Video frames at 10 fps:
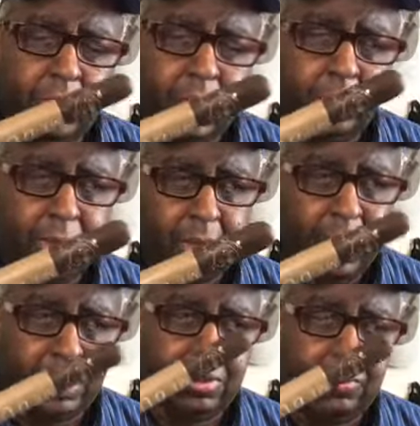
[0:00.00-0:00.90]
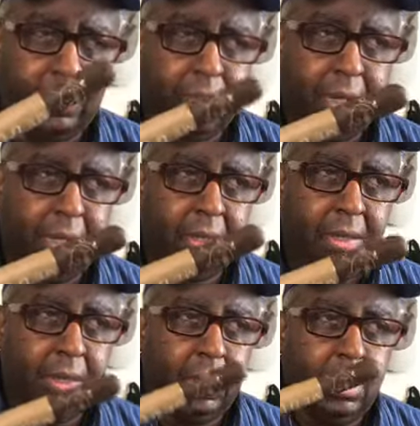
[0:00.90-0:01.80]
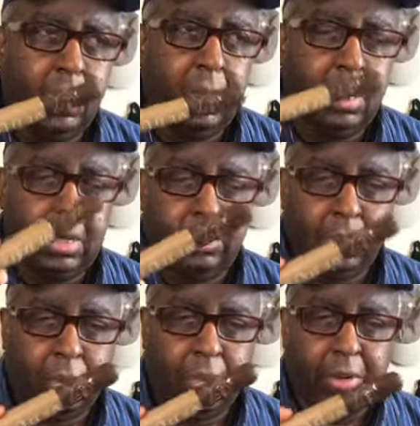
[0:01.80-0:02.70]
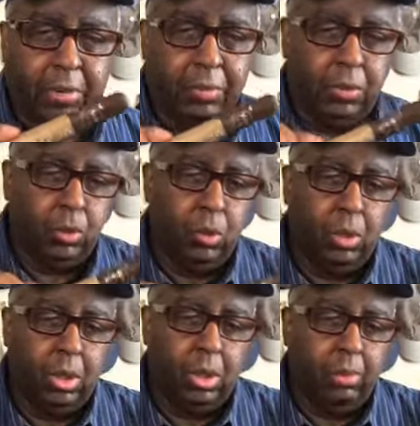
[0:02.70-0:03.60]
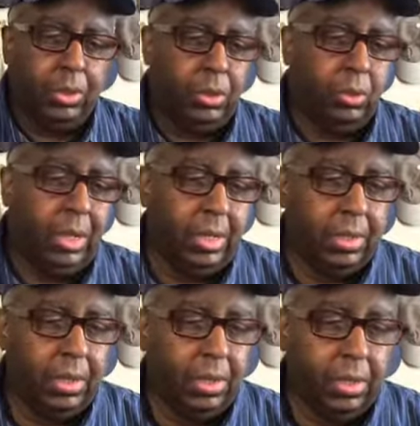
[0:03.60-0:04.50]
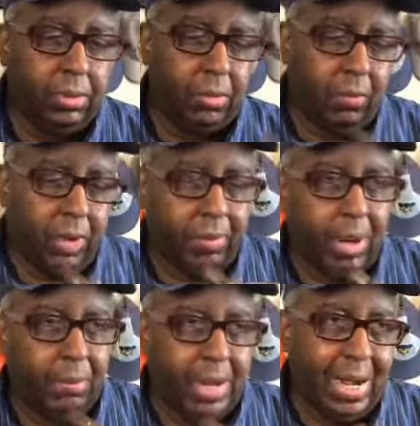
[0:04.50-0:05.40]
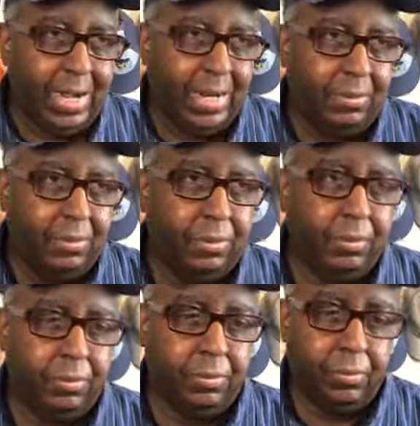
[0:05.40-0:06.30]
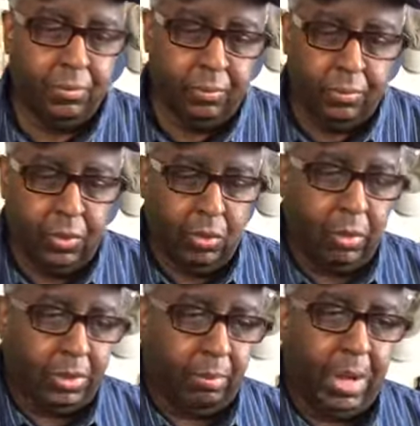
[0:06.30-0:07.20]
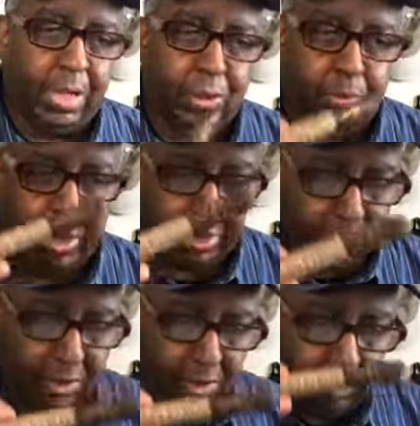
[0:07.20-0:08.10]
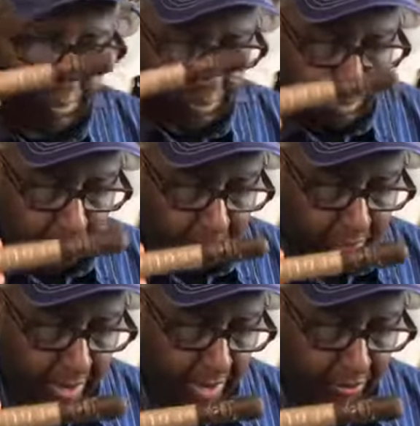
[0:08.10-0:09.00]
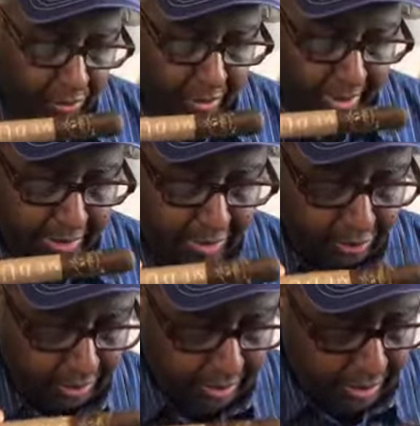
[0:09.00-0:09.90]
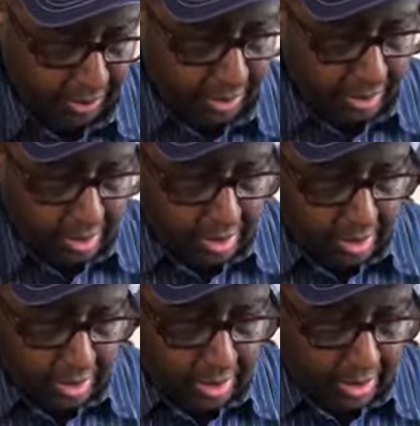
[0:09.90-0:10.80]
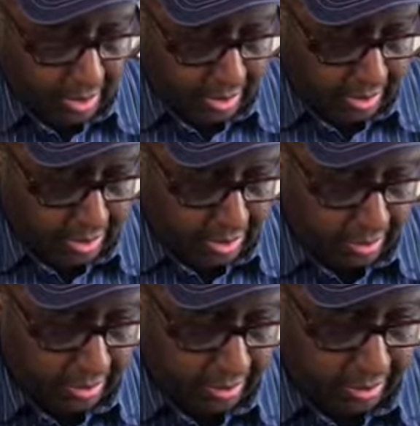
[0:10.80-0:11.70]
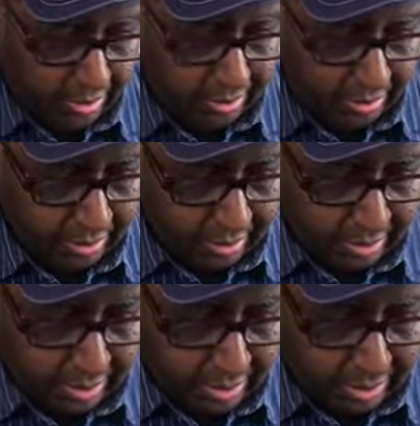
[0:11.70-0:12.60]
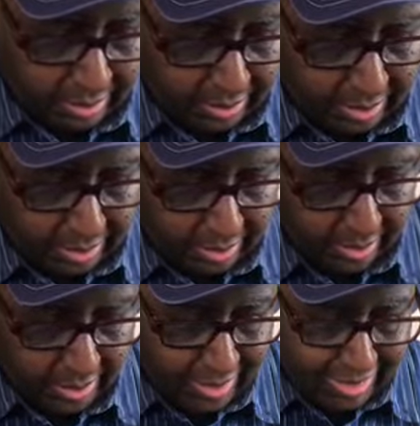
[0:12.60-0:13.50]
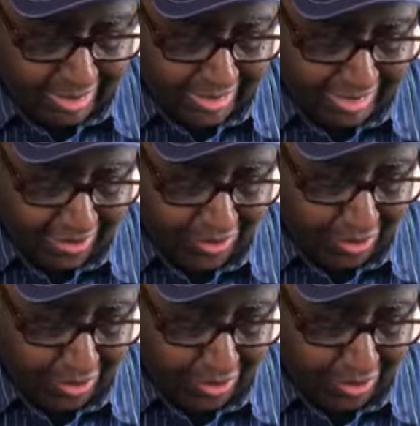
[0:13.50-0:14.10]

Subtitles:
comes in a box of 50. 25 Medulla, 25 Abangada. One's a box press. One's hand rolled like this one. And let's see, they're a